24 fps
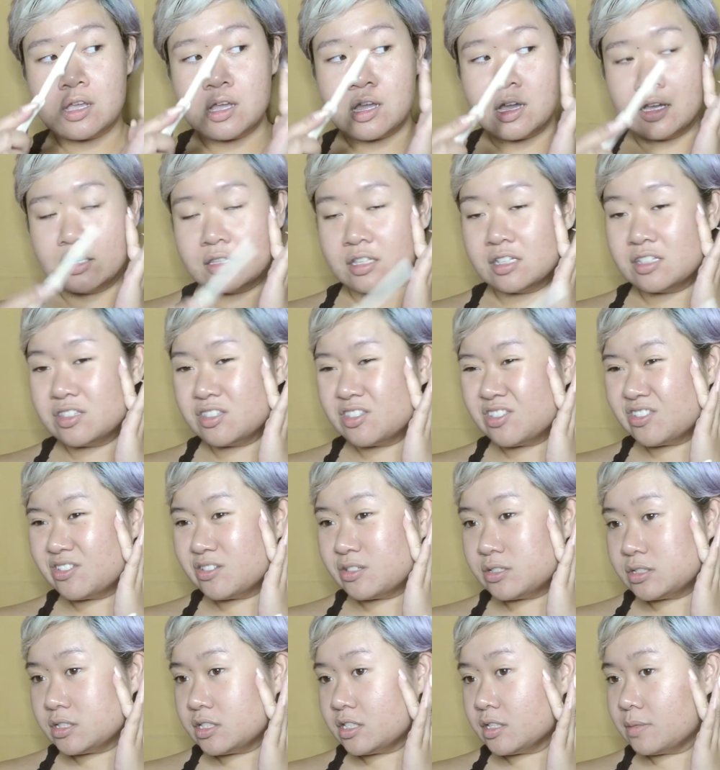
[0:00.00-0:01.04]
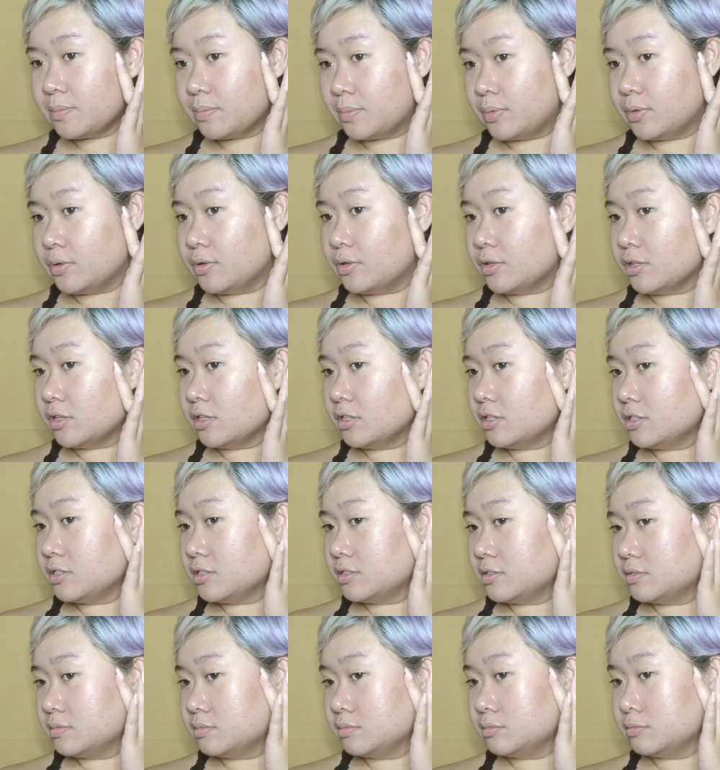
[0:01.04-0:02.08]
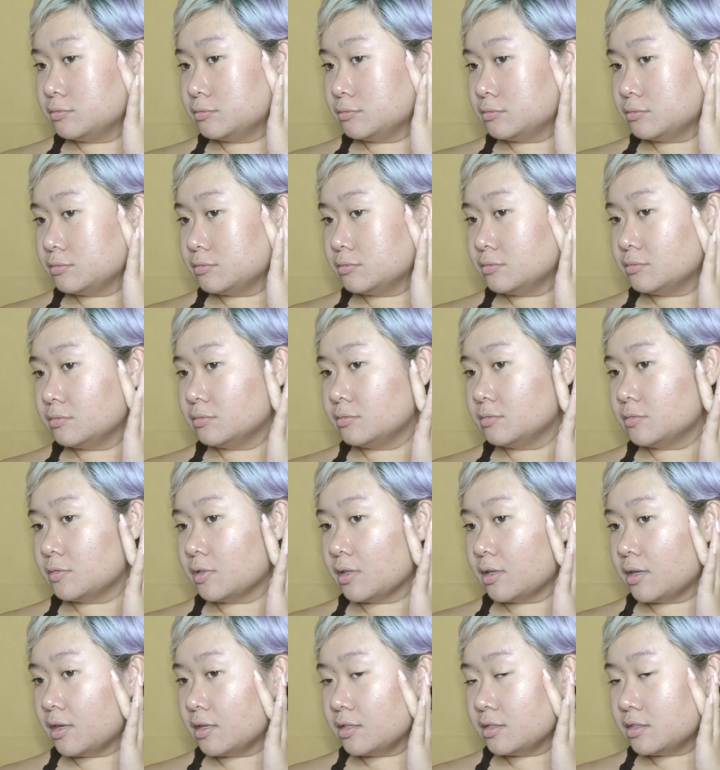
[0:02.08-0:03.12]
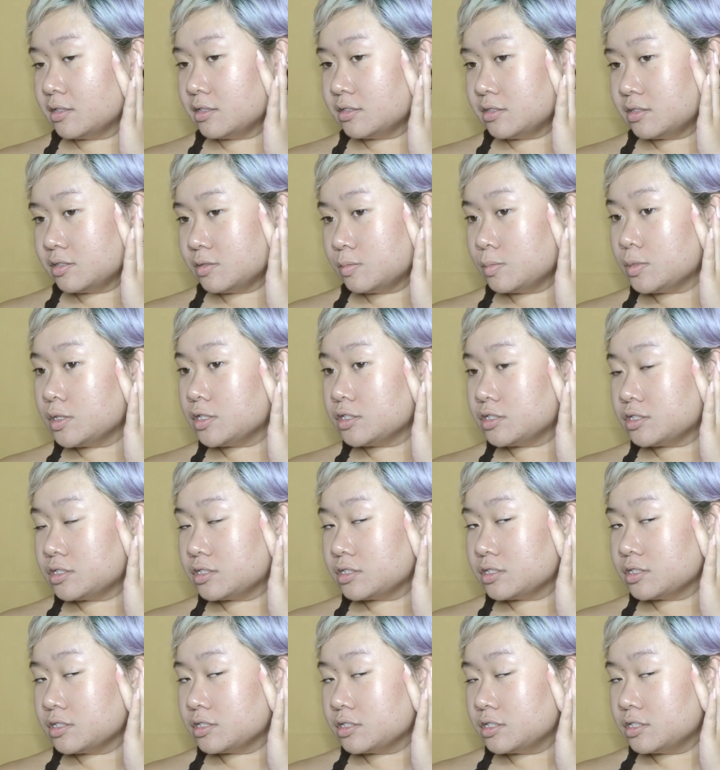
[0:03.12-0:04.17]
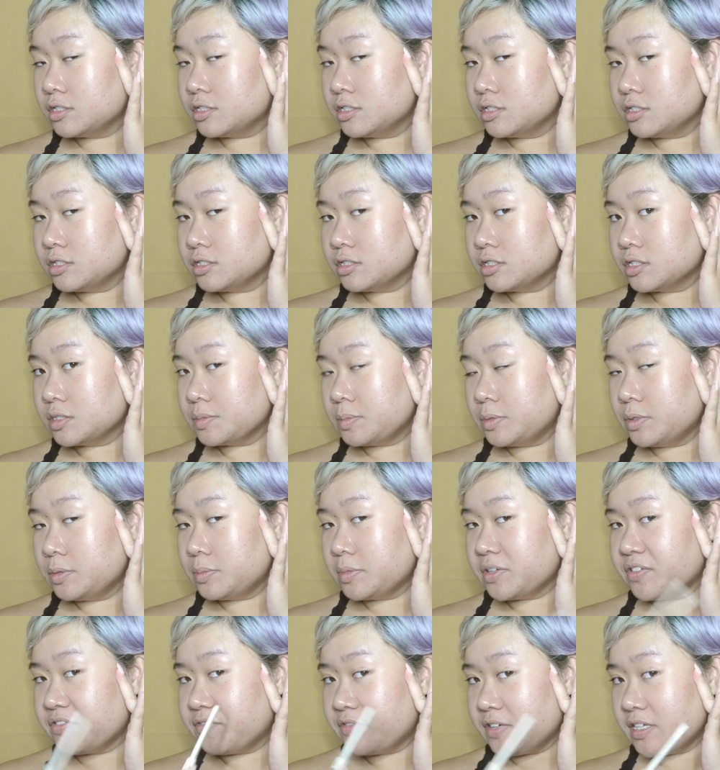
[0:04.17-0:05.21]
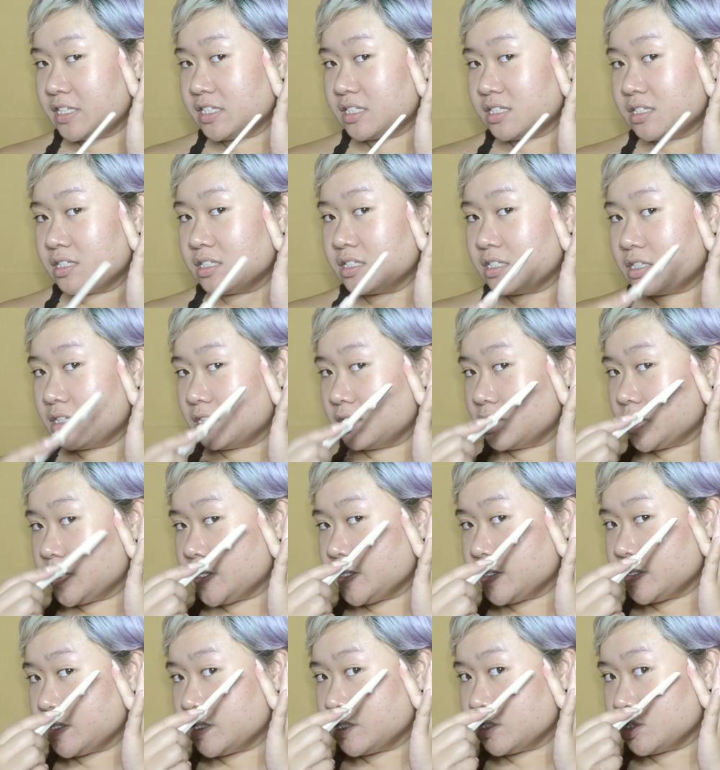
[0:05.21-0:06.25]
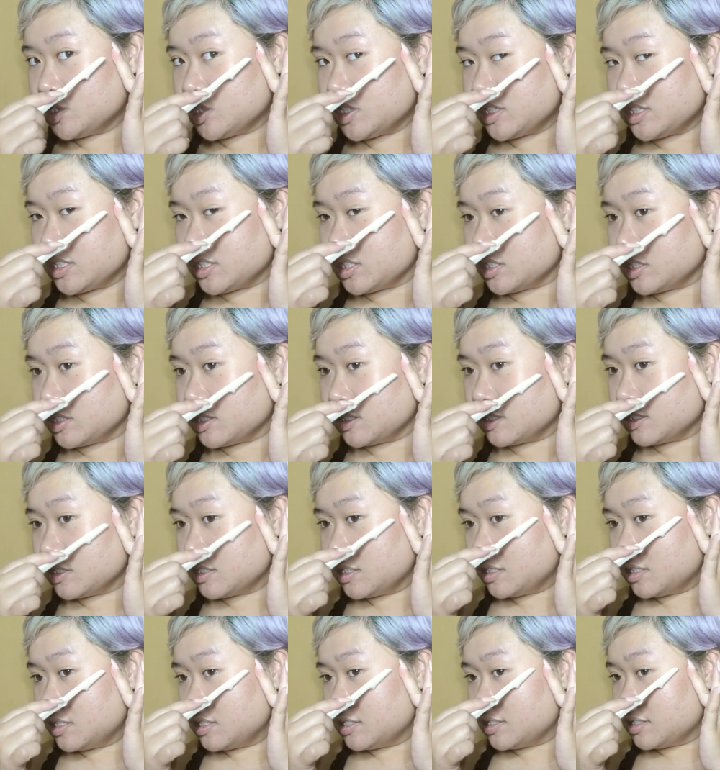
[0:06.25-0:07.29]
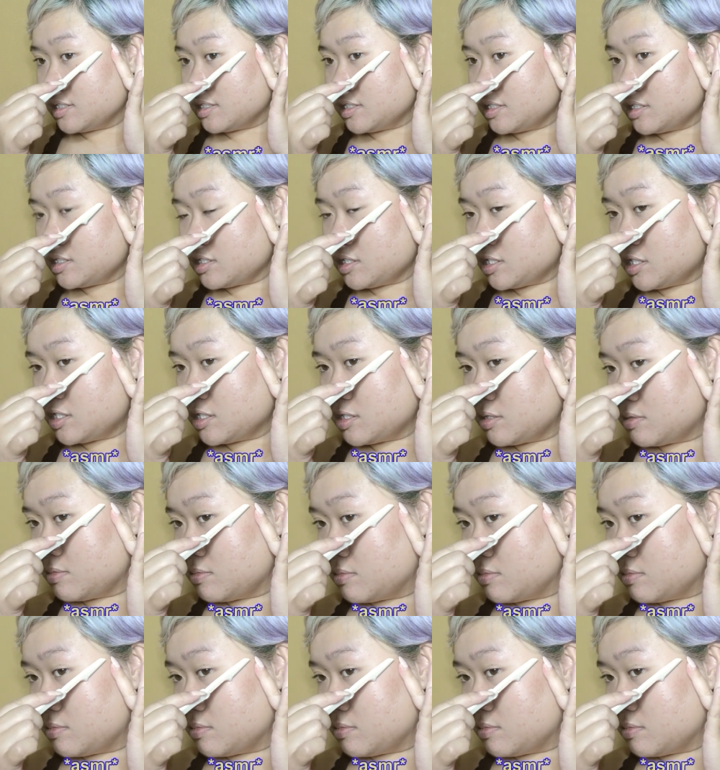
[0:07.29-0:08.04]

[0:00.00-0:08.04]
I like to like pull, okay, not so much, just pull my face a little and then just start